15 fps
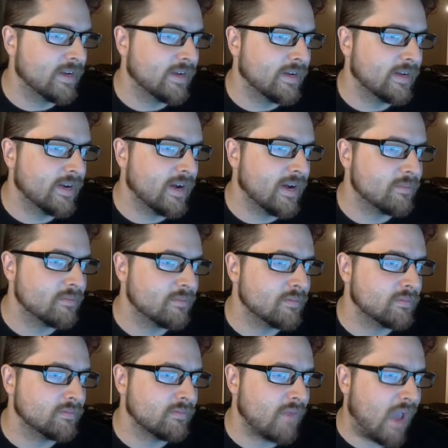
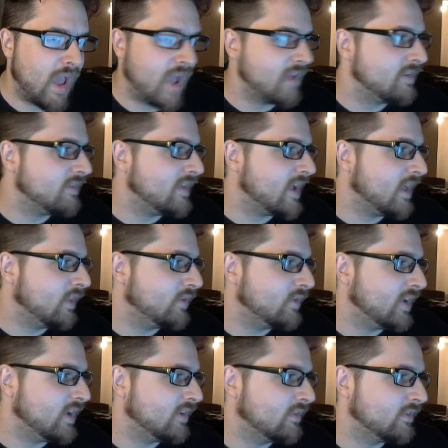add the
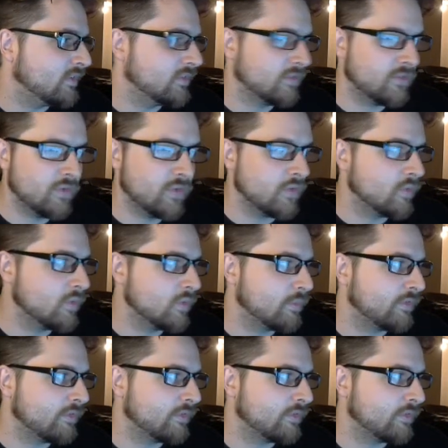LODs to the groups.